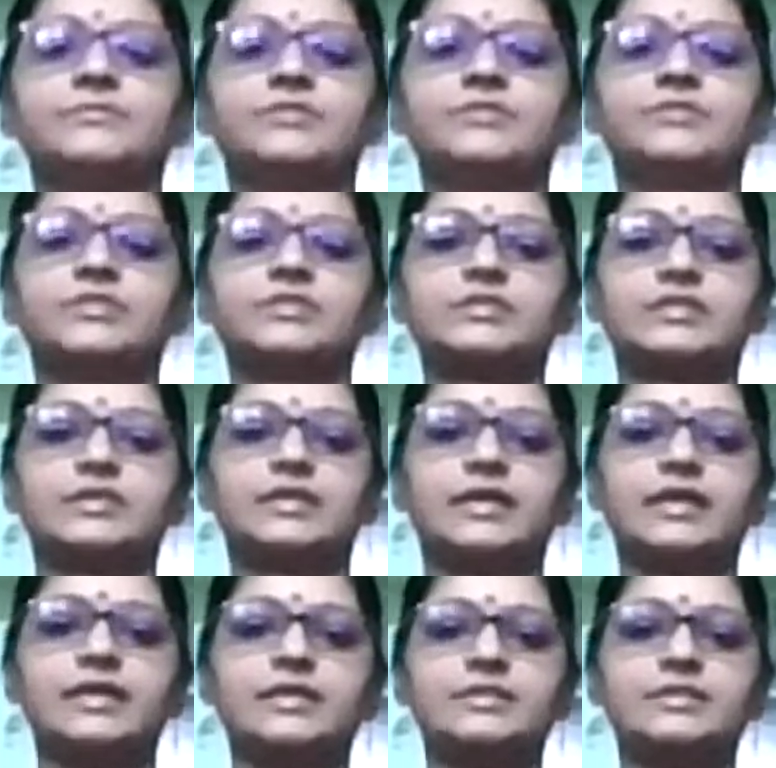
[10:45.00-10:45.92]
Just
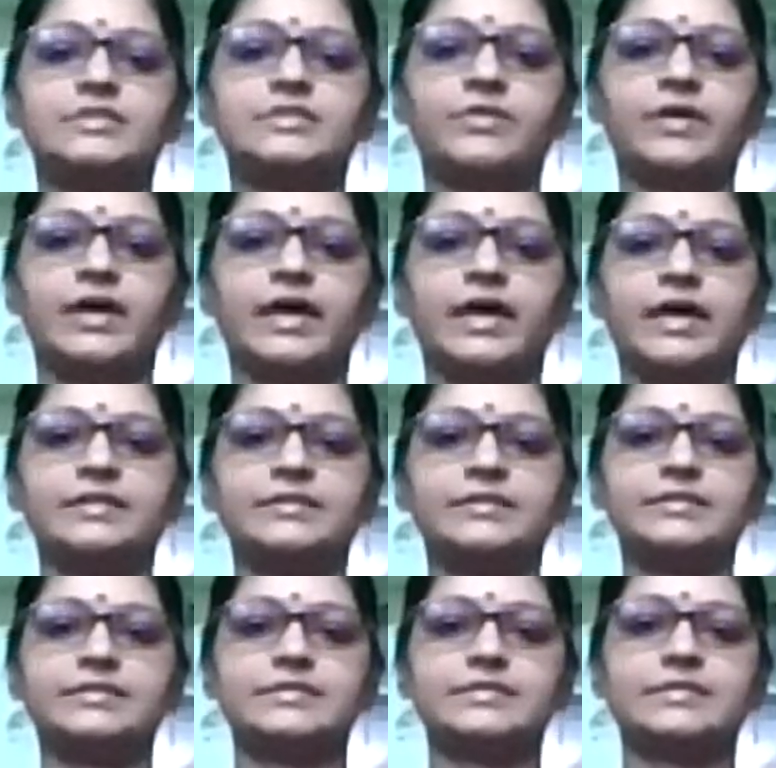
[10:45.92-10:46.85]
release your
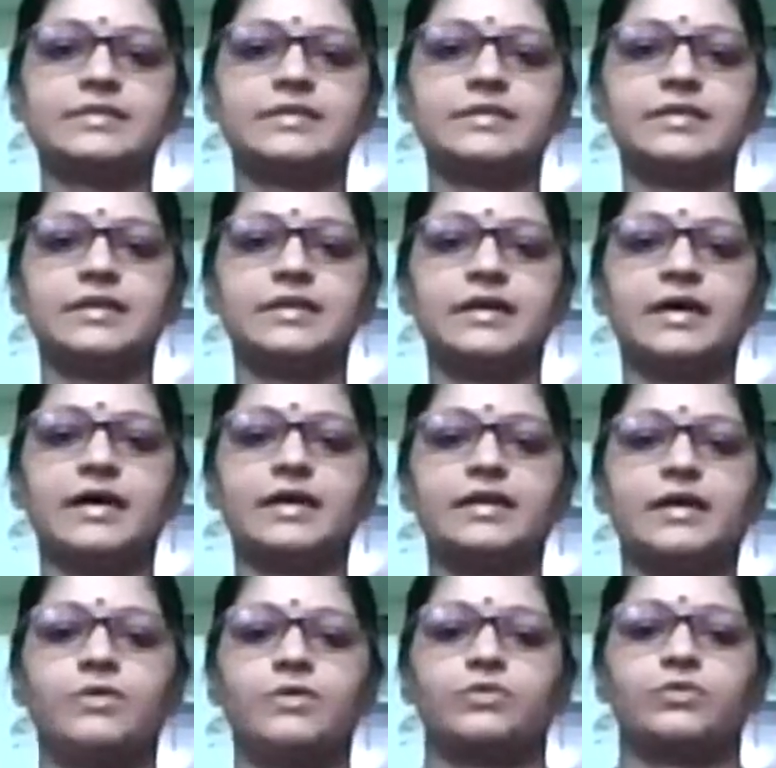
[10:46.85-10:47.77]
hands. And
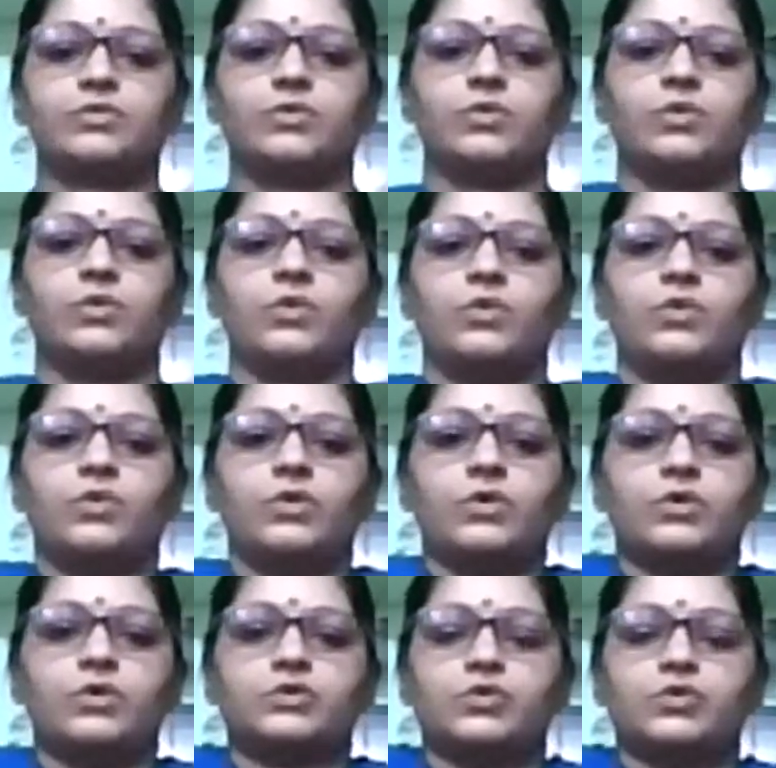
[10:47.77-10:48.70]
now roll
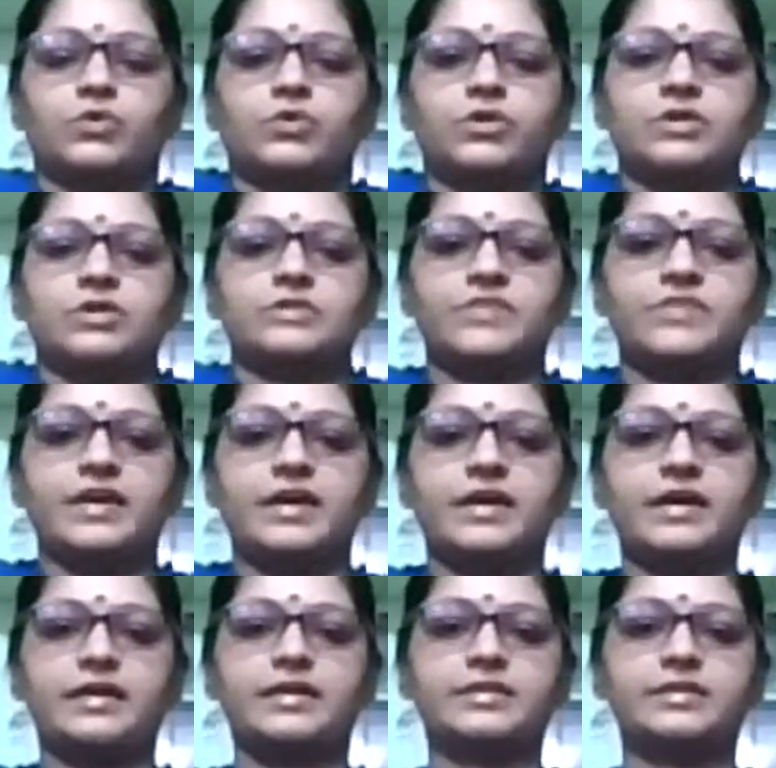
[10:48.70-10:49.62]
your shoulders
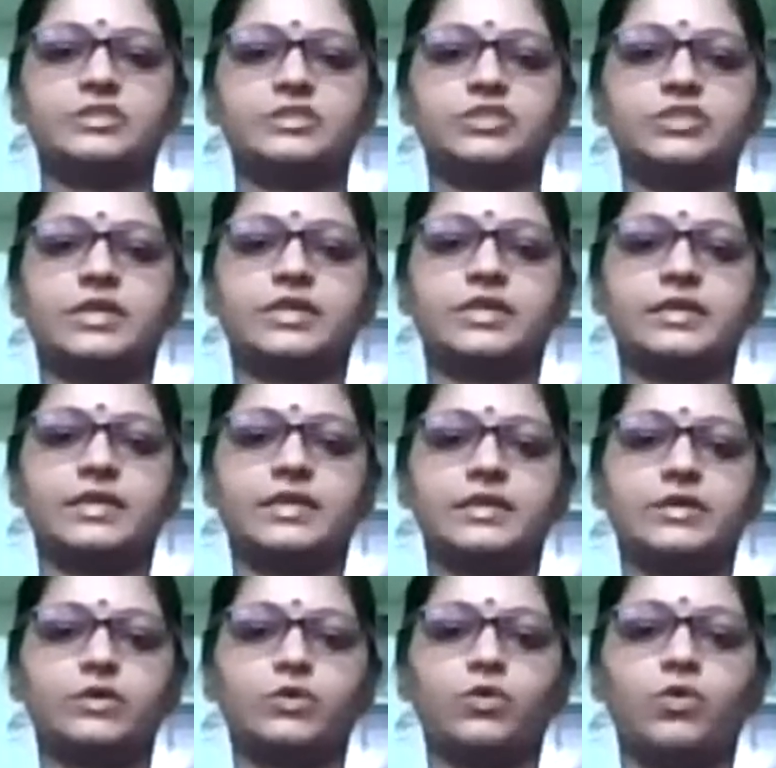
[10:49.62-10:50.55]
very gently.
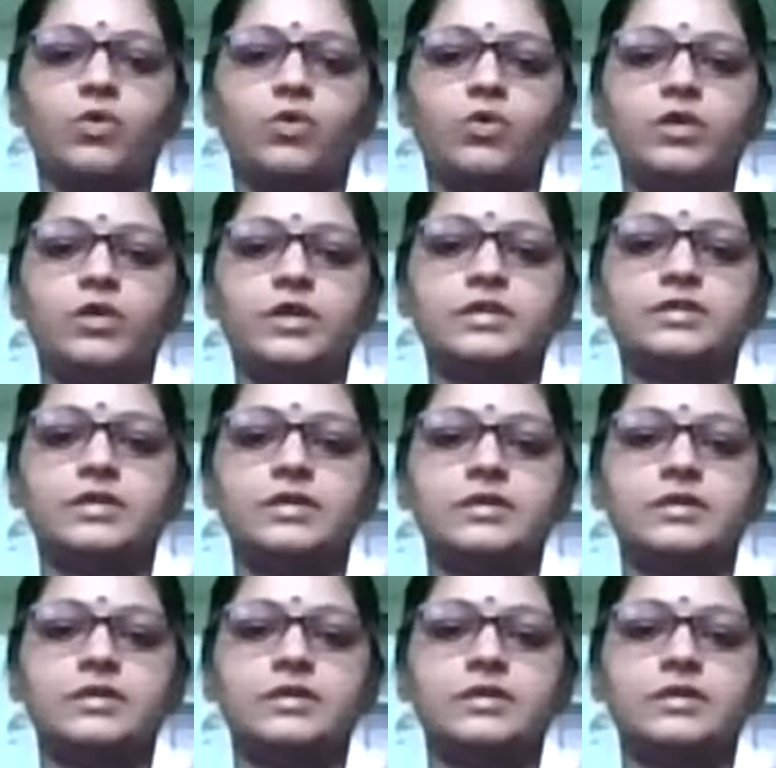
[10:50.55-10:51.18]
Roll it.